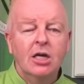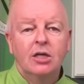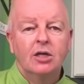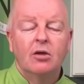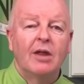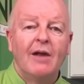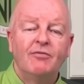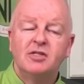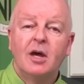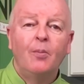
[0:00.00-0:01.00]
you know, like
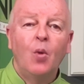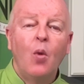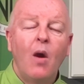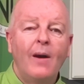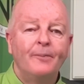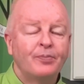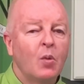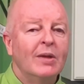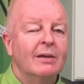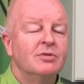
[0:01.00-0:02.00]
for example,
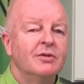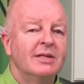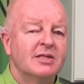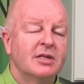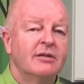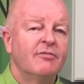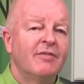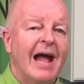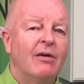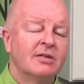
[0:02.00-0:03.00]
when I'm doing certain
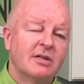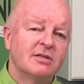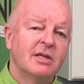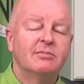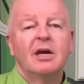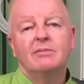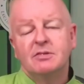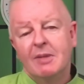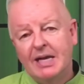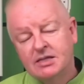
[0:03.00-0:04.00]
flowers, I'll
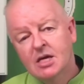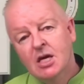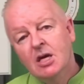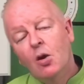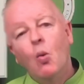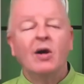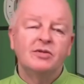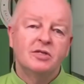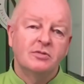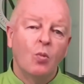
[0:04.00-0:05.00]
sometimes mix
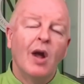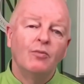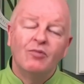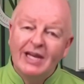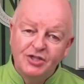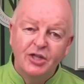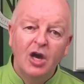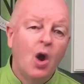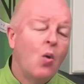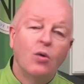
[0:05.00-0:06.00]
1-to-1
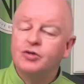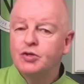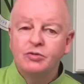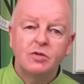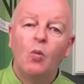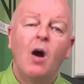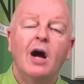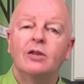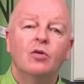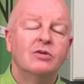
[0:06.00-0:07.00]
ratio or
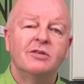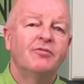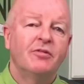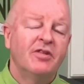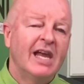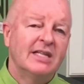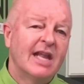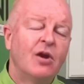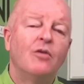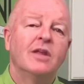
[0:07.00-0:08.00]
2-to-1 or different things.
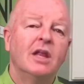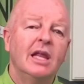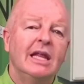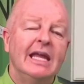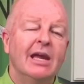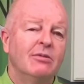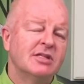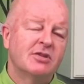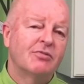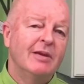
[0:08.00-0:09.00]
Like on the lily, it
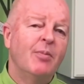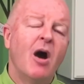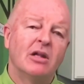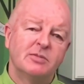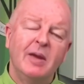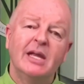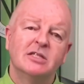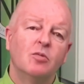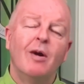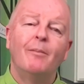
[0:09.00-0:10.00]
was 3 parts pink
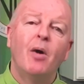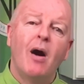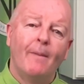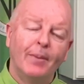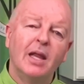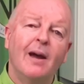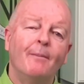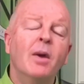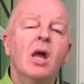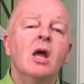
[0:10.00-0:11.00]
to 1 part
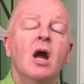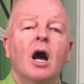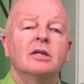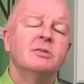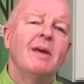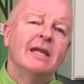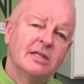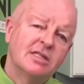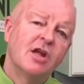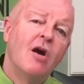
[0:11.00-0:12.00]
plum to make
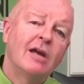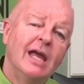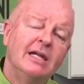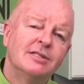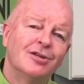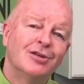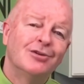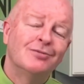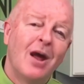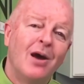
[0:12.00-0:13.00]
the
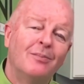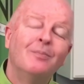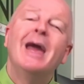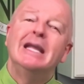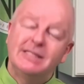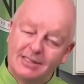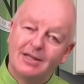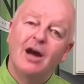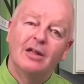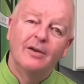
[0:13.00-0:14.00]
stargazer base
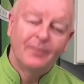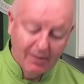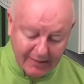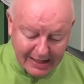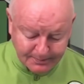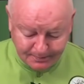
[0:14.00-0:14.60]
color, okay?